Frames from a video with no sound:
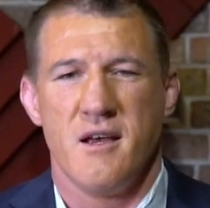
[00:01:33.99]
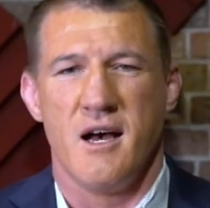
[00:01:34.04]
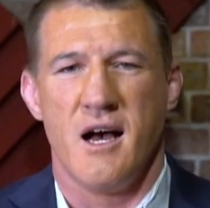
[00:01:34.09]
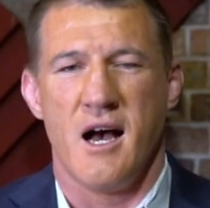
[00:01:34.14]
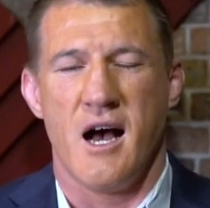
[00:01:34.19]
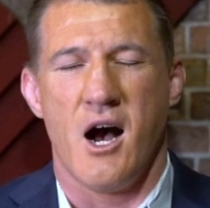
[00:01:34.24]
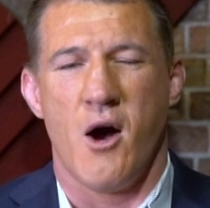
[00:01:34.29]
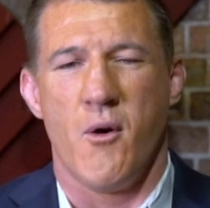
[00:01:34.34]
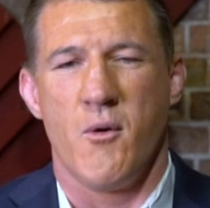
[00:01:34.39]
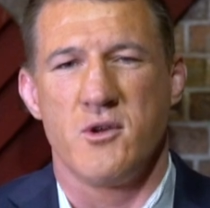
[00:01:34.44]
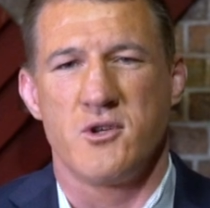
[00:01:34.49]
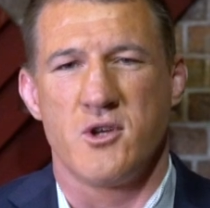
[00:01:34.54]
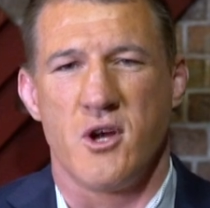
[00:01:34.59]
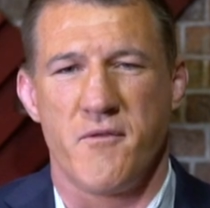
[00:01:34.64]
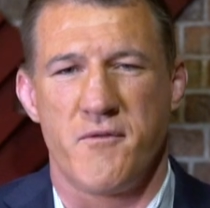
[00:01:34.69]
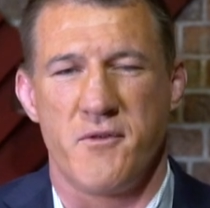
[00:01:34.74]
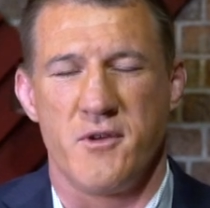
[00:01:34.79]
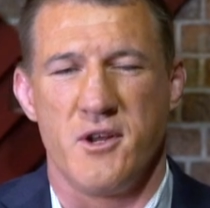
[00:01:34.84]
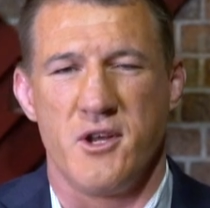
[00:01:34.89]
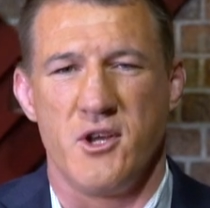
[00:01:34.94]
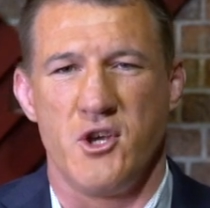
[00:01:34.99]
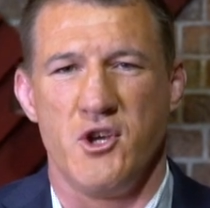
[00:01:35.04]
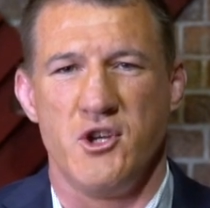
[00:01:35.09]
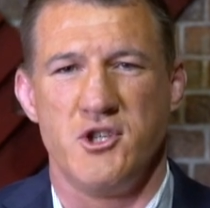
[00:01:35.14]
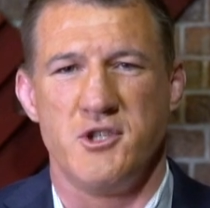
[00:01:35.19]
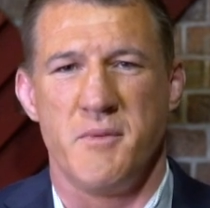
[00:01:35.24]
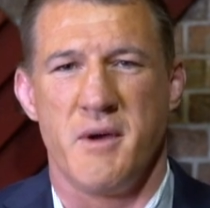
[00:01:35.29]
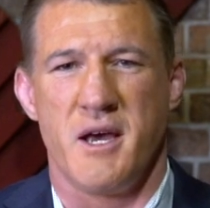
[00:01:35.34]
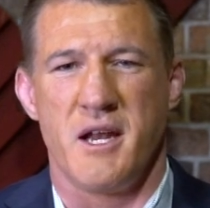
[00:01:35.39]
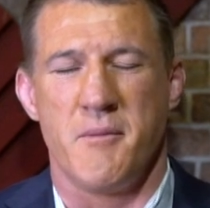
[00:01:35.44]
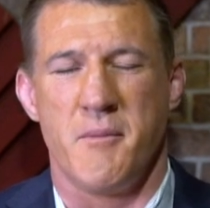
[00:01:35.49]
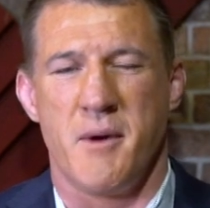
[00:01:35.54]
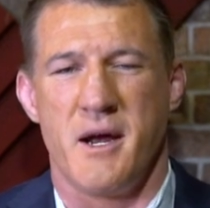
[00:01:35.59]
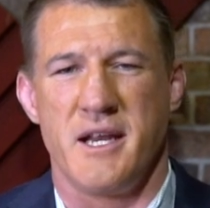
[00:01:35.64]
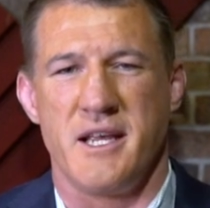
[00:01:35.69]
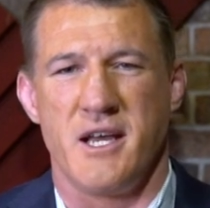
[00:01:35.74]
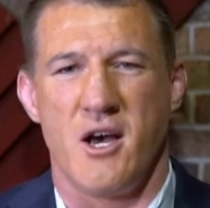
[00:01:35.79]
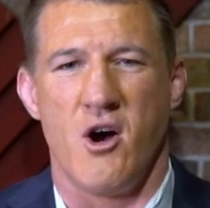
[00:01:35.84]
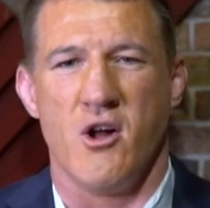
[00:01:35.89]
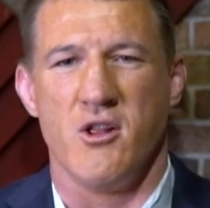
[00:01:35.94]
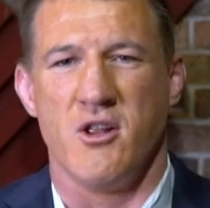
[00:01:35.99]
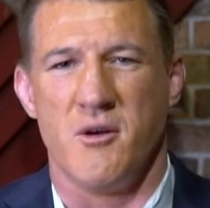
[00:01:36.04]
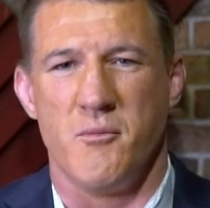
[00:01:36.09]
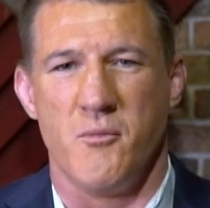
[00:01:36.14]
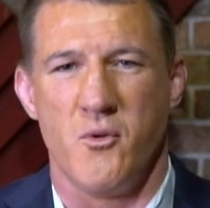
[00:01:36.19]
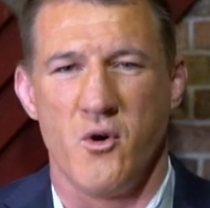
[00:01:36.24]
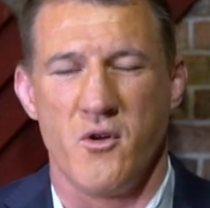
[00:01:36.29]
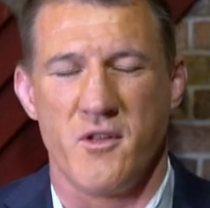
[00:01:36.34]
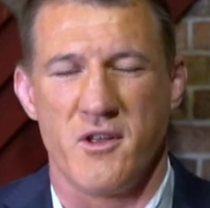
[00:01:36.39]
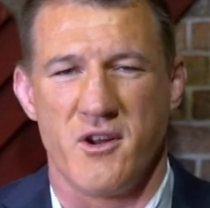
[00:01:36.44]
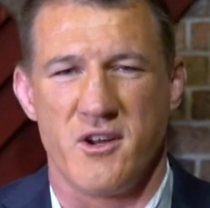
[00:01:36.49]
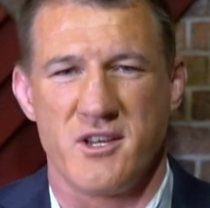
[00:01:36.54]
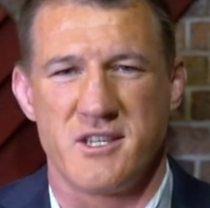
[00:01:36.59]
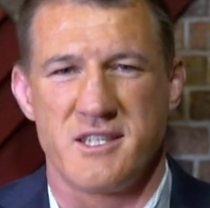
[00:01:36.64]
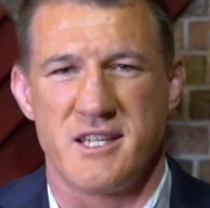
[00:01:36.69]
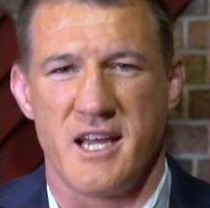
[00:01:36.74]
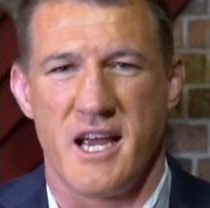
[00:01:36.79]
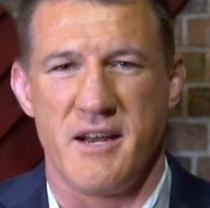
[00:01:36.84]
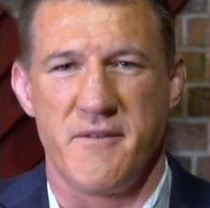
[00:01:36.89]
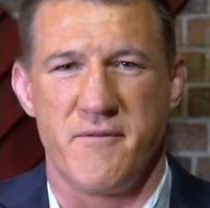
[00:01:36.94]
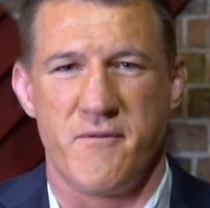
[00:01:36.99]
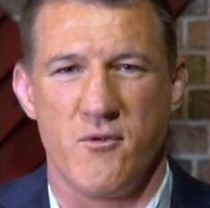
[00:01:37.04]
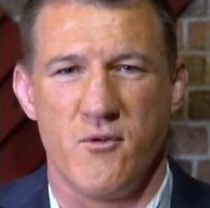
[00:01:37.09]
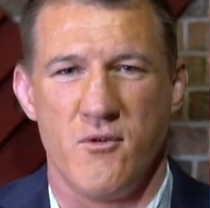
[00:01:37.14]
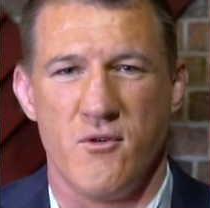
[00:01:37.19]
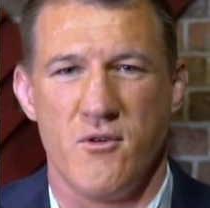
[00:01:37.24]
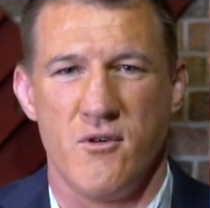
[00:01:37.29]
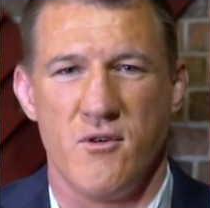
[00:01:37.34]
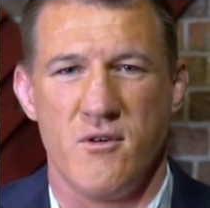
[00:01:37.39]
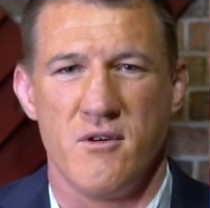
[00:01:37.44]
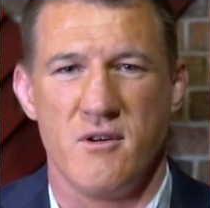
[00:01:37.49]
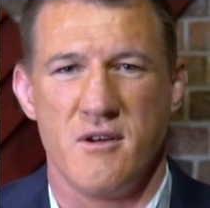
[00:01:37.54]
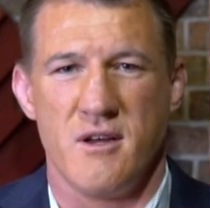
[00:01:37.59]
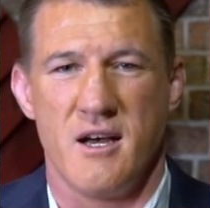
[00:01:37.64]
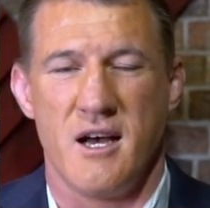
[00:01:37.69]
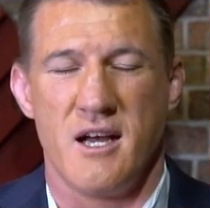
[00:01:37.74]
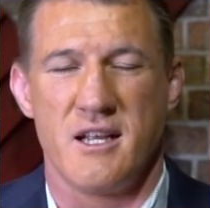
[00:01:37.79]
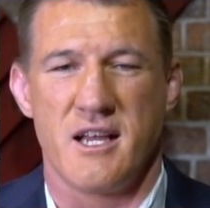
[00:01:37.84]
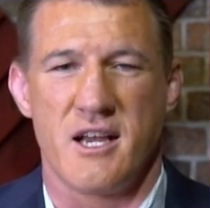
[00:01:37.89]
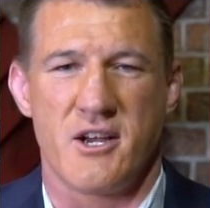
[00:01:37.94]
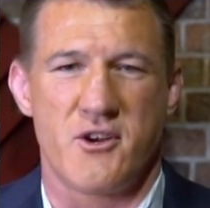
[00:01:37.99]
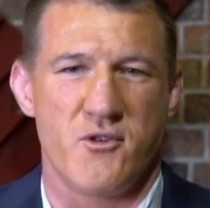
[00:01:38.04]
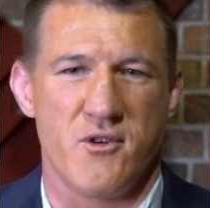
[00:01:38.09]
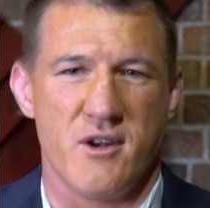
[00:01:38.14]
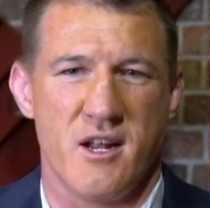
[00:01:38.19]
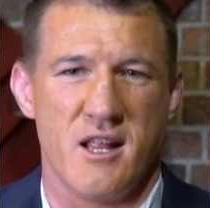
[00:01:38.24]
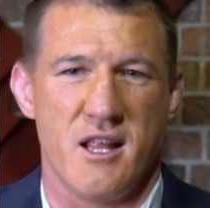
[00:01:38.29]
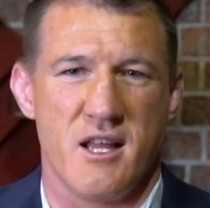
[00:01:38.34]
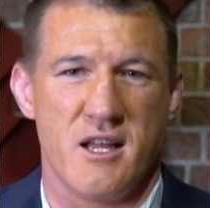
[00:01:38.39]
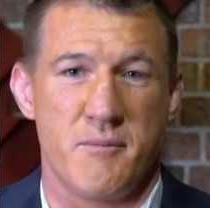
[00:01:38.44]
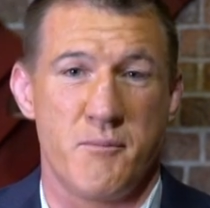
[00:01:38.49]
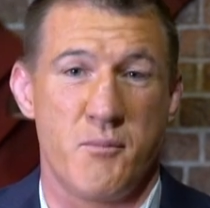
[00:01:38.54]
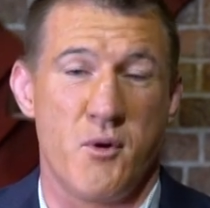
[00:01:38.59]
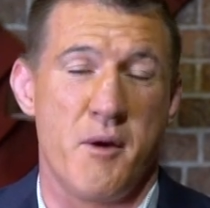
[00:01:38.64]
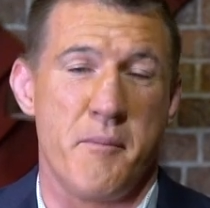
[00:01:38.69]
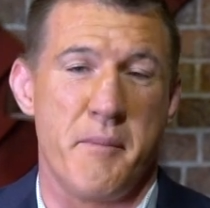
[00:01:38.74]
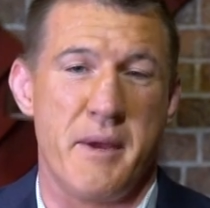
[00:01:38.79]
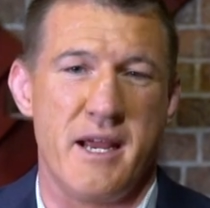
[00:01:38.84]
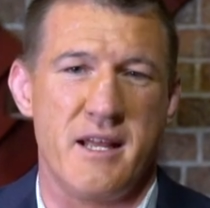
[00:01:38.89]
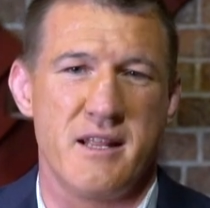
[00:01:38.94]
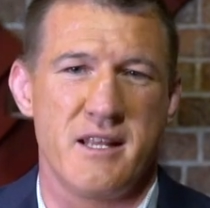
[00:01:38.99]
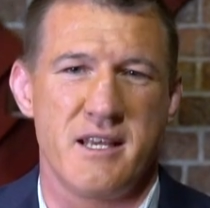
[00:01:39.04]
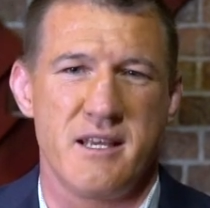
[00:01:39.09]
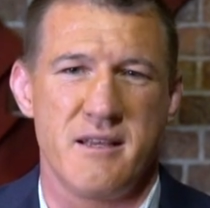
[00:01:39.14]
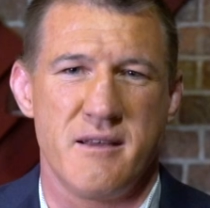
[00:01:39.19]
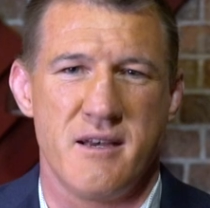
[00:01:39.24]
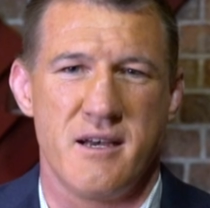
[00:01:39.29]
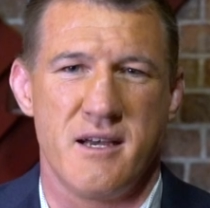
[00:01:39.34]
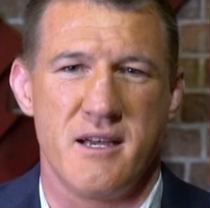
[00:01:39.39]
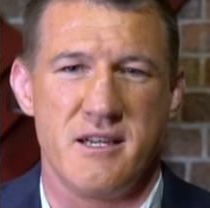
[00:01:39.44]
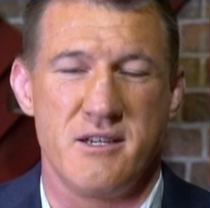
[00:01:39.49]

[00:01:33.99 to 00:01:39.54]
I was offered a huge amount of money, a whole lot more than I stayed for at Cronulla by Manly